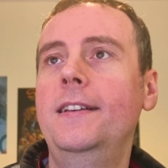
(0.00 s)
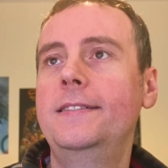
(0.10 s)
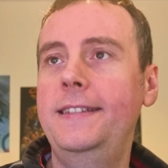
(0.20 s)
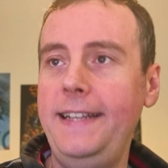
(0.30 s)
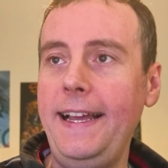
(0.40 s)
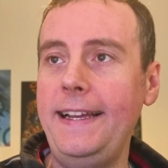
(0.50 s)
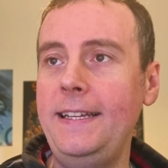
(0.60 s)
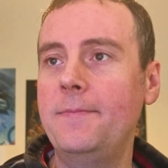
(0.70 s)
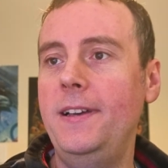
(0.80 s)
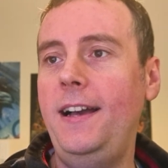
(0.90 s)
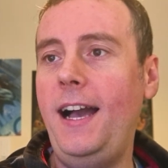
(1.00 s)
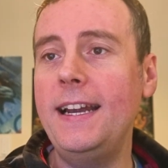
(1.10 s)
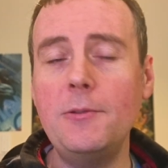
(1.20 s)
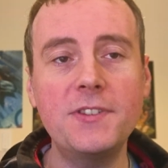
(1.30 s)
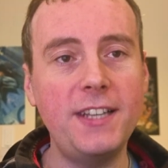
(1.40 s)
today,
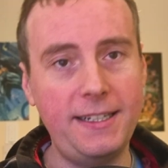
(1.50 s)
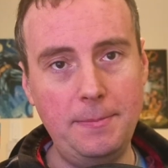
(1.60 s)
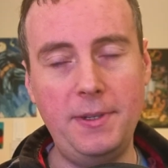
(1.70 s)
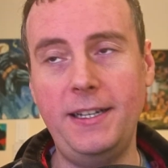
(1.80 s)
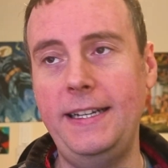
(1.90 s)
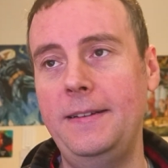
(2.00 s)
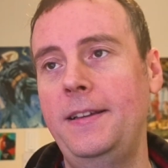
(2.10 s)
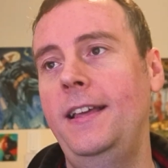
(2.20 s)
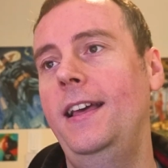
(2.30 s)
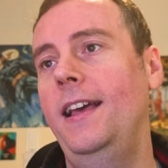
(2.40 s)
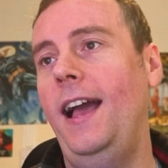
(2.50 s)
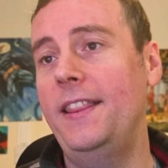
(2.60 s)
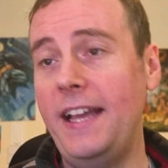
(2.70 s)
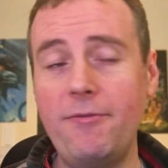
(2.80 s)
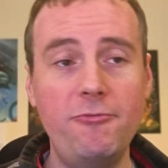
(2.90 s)
and I was saddened by it.
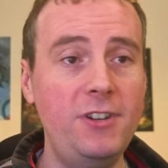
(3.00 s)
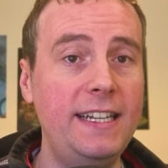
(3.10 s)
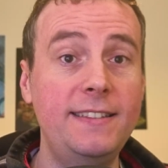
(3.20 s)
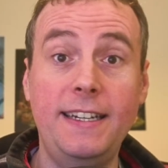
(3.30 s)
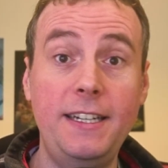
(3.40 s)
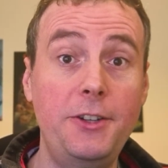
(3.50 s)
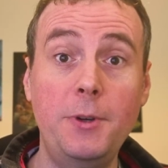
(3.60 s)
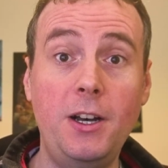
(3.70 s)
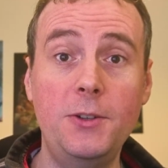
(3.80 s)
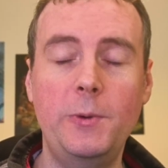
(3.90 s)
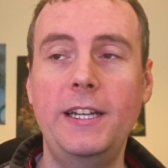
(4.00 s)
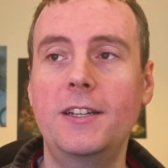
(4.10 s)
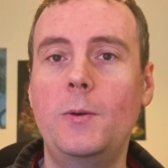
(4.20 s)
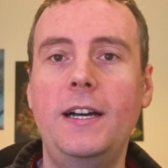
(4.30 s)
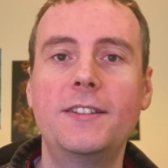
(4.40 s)
And they haven't released any new hardware
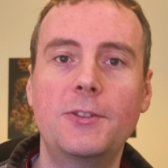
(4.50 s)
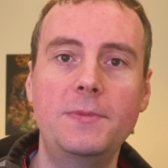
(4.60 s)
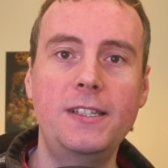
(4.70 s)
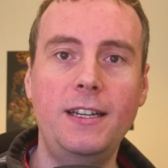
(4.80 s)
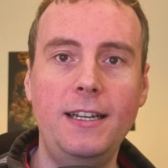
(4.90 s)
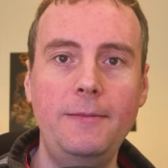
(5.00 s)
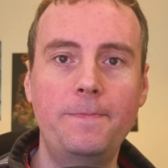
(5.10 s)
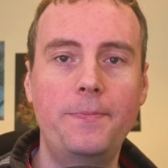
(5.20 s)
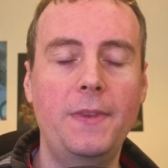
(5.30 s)
in quite some time,